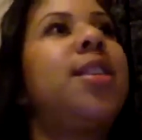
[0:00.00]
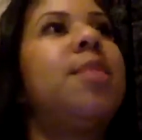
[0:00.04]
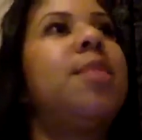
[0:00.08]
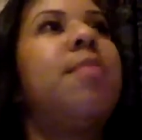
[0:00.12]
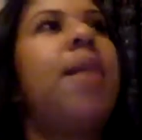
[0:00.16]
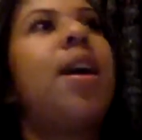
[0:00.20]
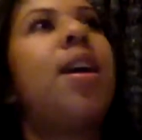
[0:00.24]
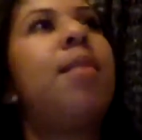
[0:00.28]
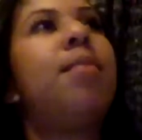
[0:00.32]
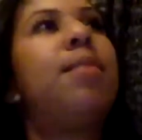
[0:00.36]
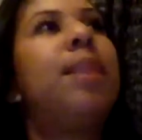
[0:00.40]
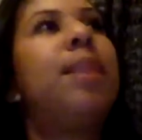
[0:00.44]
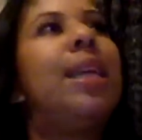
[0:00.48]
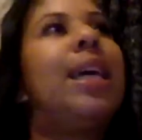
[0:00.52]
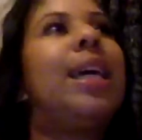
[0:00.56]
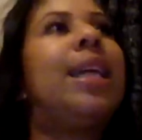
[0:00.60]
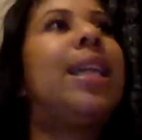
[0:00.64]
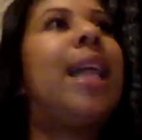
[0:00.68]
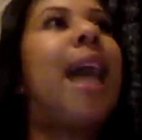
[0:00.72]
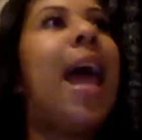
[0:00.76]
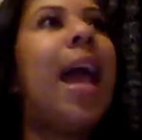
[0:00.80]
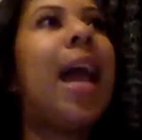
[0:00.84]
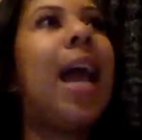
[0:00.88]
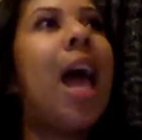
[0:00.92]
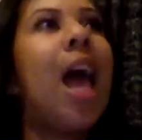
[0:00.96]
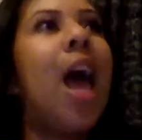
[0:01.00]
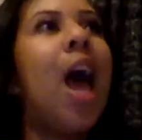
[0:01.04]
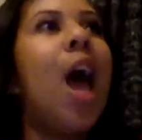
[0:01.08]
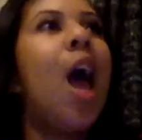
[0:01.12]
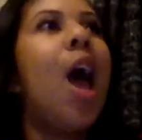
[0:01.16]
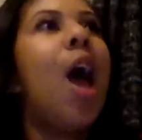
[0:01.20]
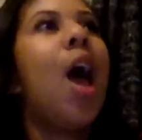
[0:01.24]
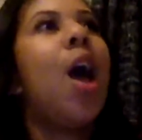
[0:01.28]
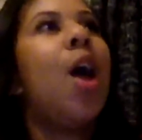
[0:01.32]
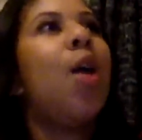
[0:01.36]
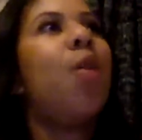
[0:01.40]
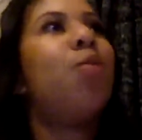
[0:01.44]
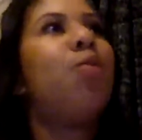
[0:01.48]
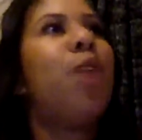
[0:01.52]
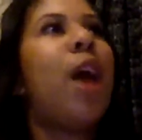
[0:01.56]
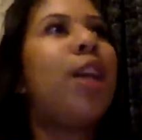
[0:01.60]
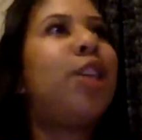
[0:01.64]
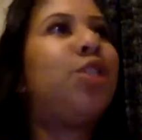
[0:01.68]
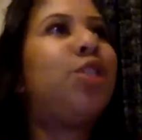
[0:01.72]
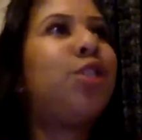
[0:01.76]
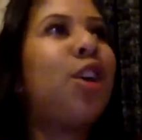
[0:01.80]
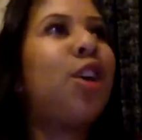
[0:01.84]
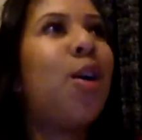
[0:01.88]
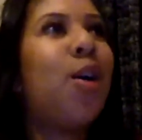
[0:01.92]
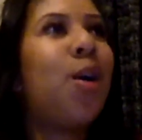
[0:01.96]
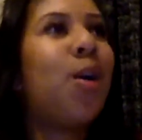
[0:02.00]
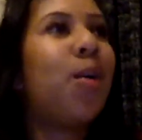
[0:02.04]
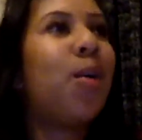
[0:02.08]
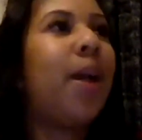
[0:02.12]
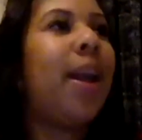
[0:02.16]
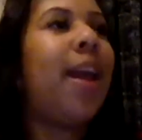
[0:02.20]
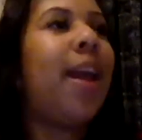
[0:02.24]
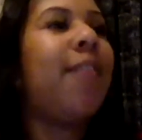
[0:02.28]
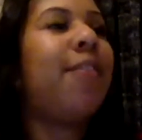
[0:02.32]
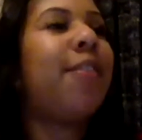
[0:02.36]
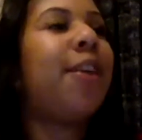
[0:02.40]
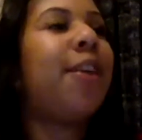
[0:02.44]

to make them look like retro or whatever